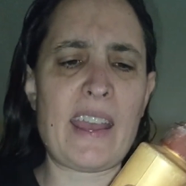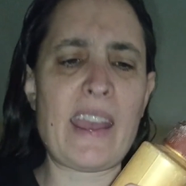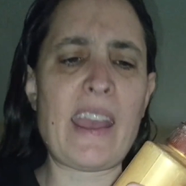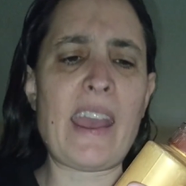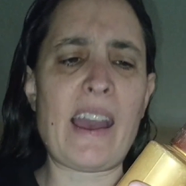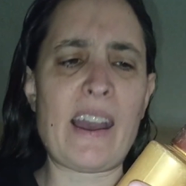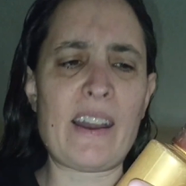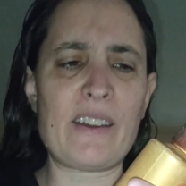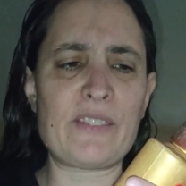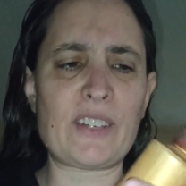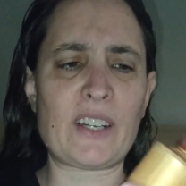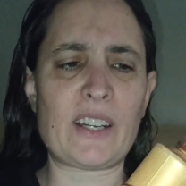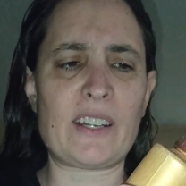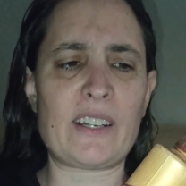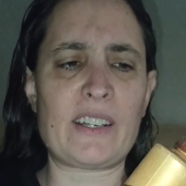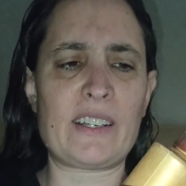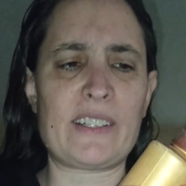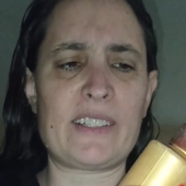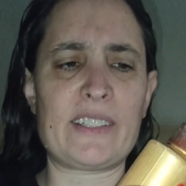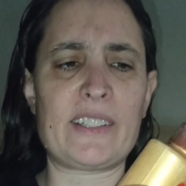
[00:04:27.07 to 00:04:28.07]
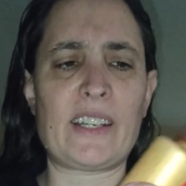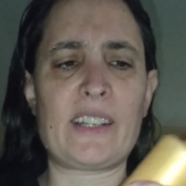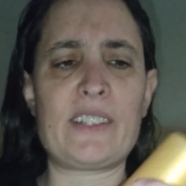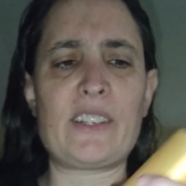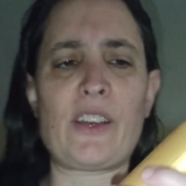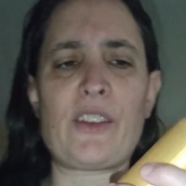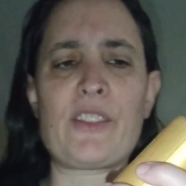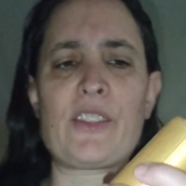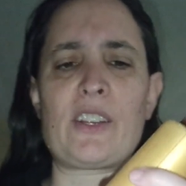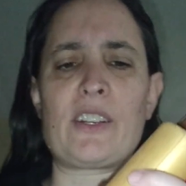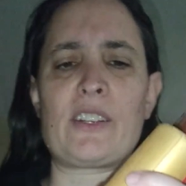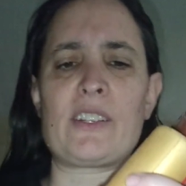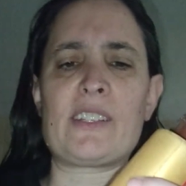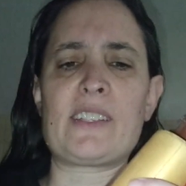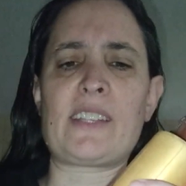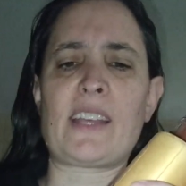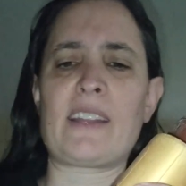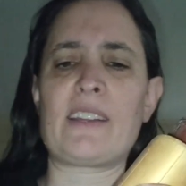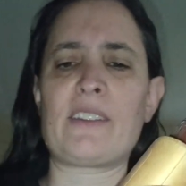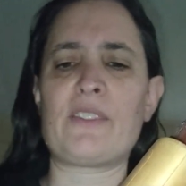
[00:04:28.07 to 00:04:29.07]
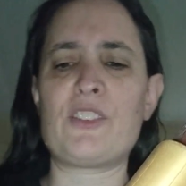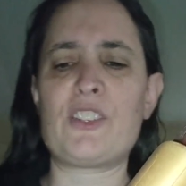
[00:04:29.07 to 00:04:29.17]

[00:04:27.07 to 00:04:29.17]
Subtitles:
have another set of